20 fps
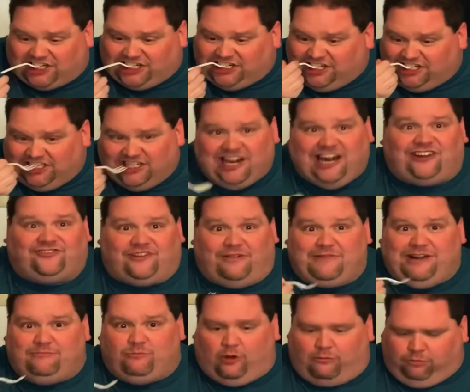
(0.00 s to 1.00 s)
That's I'm eating
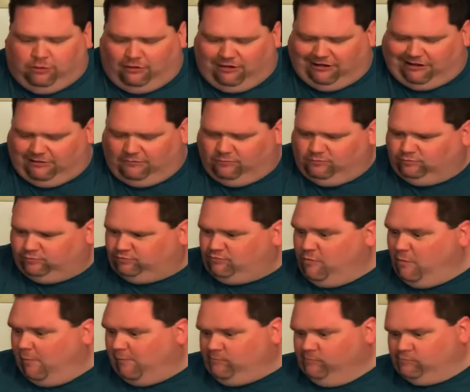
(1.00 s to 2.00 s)
more pork.
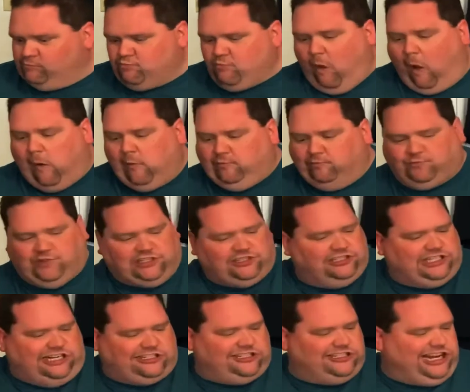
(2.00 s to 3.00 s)
This is
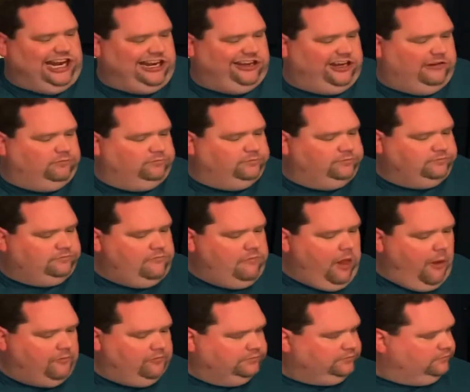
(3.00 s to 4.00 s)
outstanding.
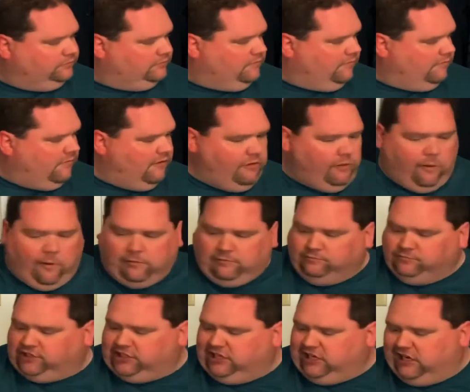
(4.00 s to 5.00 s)

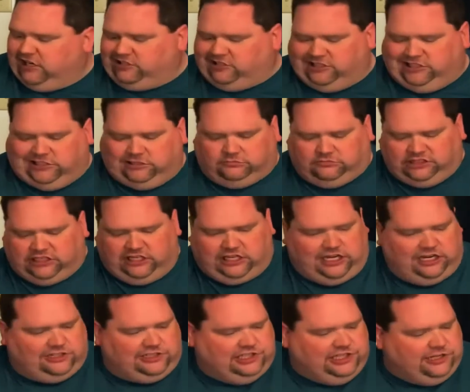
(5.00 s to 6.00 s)
10 out of 10. 10 out of
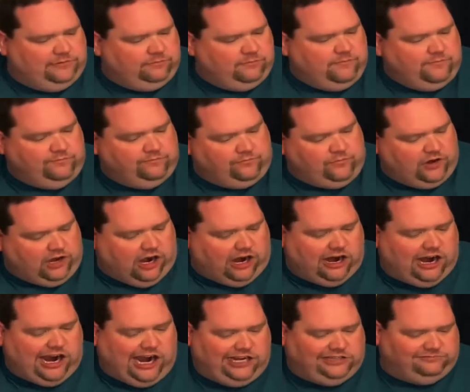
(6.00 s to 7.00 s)
10. All
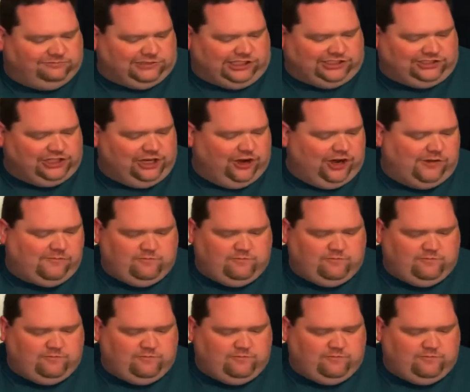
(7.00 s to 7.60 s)
right, let's do it.